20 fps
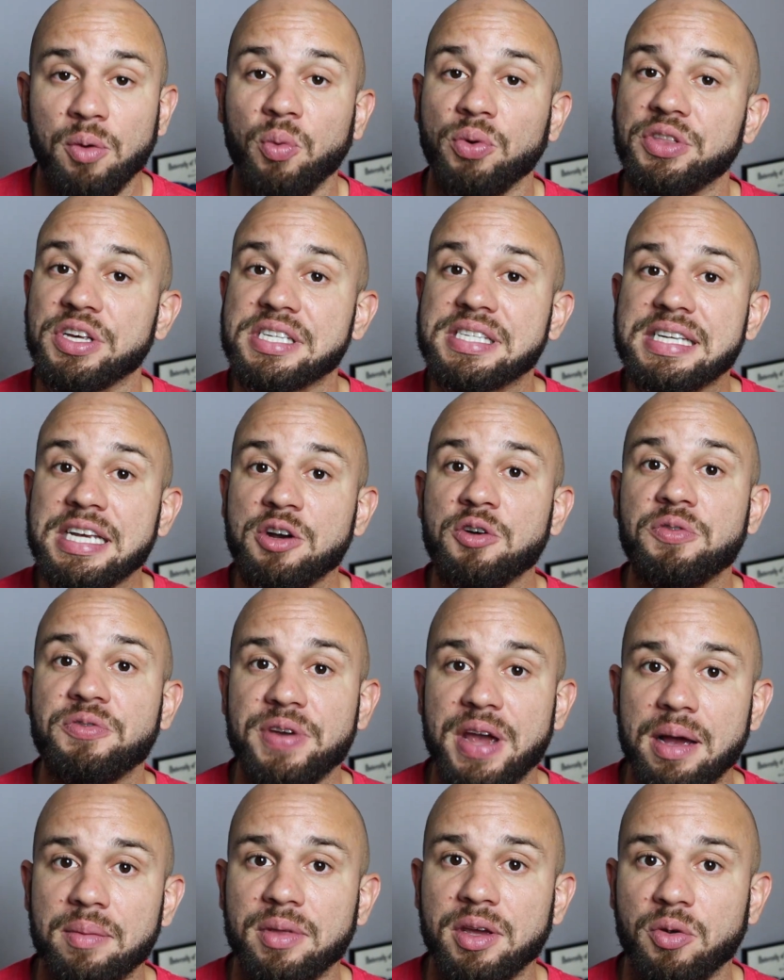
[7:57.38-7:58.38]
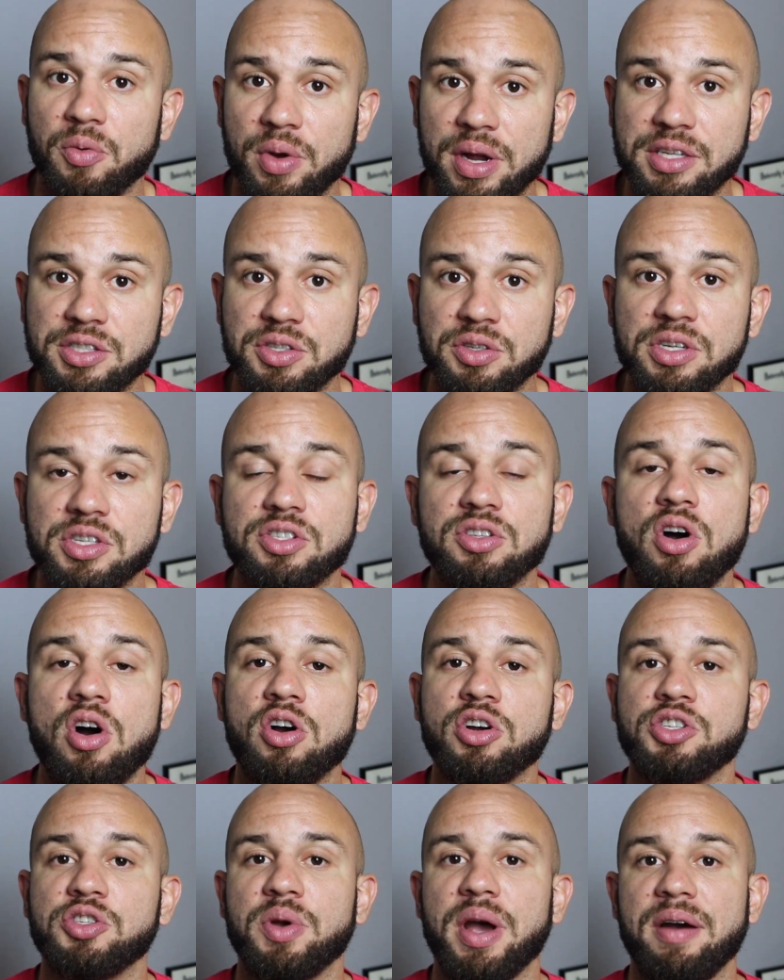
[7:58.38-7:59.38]
With a single family rental, as
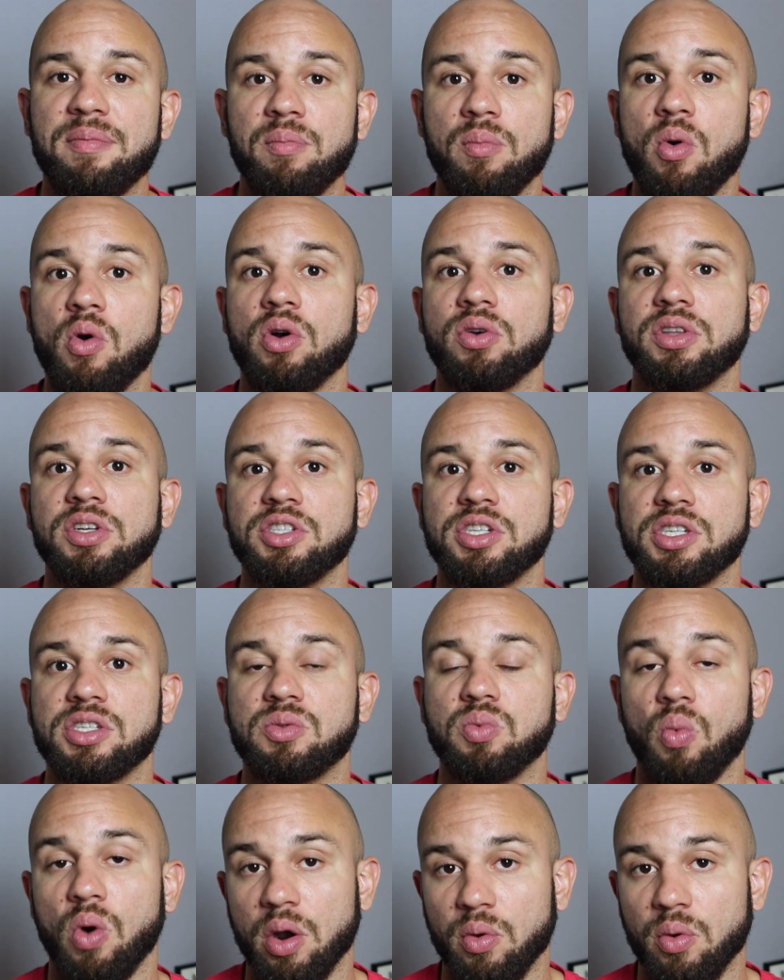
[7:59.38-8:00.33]
long as you have more than just